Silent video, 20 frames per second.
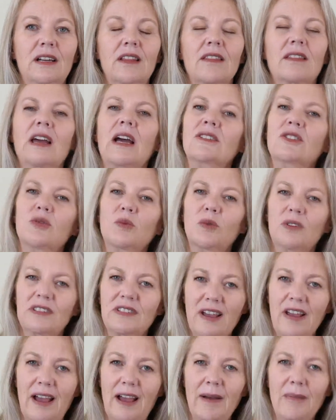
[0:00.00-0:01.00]
That's what's
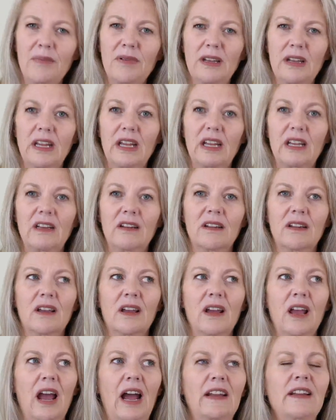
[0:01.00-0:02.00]
happening.
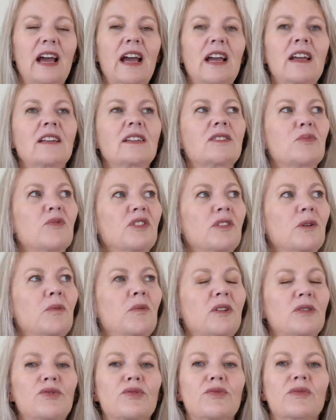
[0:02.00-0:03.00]
And that is the
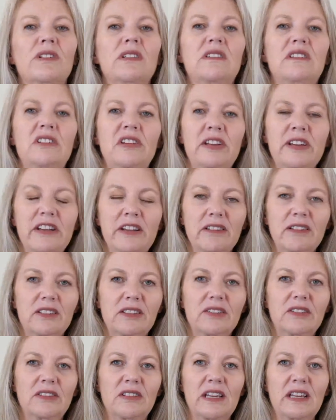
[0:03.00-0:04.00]
most
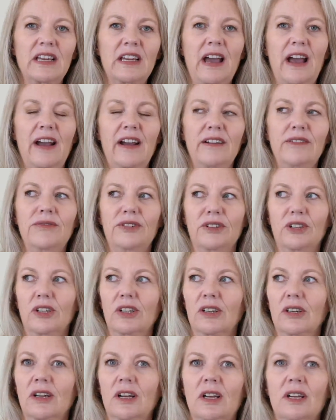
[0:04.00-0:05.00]
ridiculous thing ever,
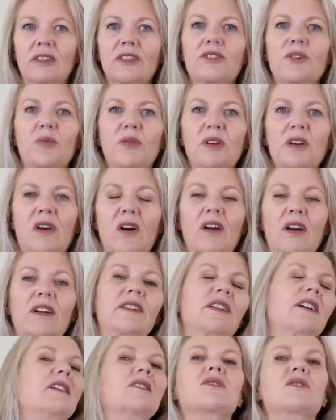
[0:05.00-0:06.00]
to be
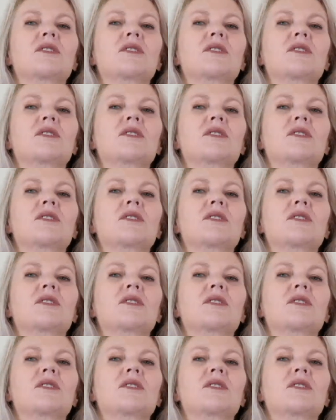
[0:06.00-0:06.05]
honest.